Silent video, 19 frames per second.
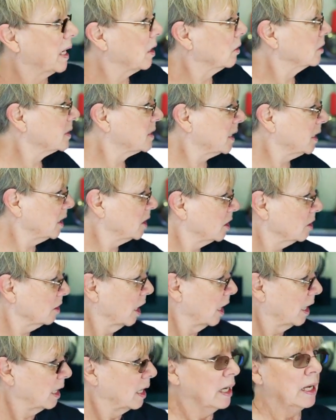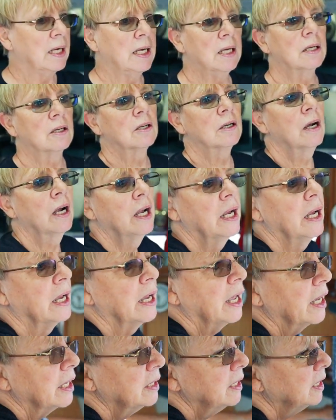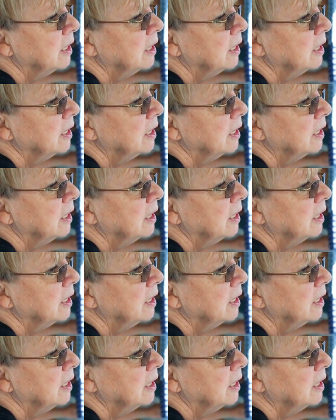outlets here, here, and